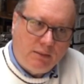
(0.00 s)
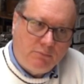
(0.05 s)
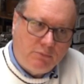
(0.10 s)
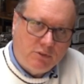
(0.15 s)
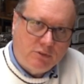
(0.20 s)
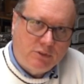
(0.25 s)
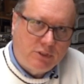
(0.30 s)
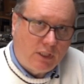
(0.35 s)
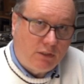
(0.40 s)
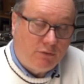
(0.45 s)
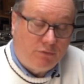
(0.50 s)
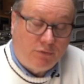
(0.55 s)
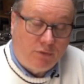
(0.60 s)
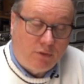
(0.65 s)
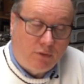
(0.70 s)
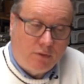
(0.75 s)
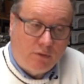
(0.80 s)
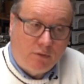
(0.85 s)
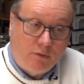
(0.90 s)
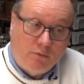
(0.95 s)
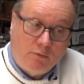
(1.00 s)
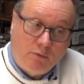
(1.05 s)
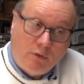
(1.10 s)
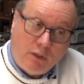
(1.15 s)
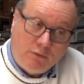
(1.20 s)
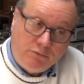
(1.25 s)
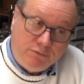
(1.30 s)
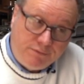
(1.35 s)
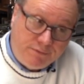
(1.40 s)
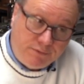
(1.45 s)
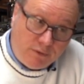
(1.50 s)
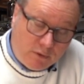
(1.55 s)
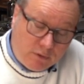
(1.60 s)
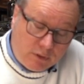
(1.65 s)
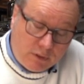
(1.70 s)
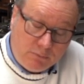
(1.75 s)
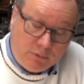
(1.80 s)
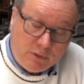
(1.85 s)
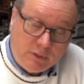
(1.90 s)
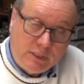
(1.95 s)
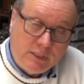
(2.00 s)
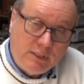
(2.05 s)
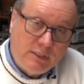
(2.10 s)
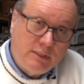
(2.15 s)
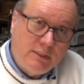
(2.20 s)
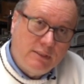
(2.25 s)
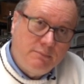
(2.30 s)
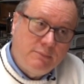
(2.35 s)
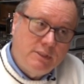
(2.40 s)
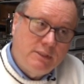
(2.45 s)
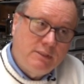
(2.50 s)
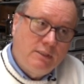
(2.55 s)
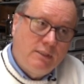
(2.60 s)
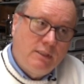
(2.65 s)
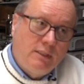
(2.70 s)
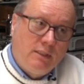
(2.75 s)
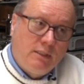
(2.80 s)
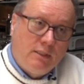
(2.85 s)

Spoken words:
cables are for affordable systems,